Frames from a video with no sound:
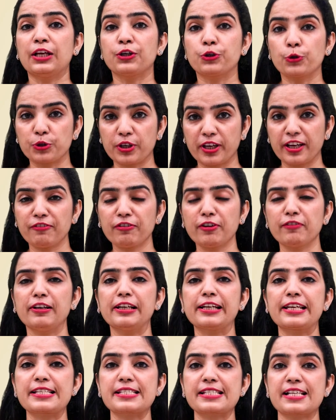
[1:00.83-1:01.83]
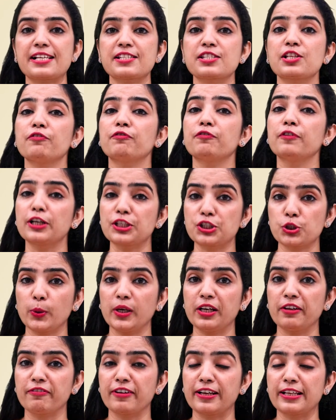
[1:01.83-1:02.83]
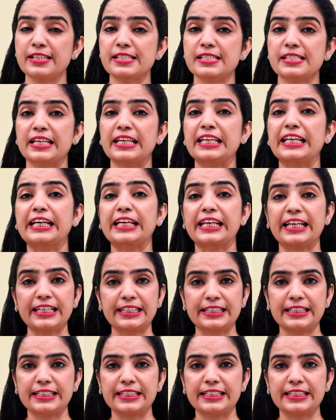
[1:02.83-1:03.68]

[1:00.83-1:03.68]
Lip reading: Today, we will discuss the virtual events in great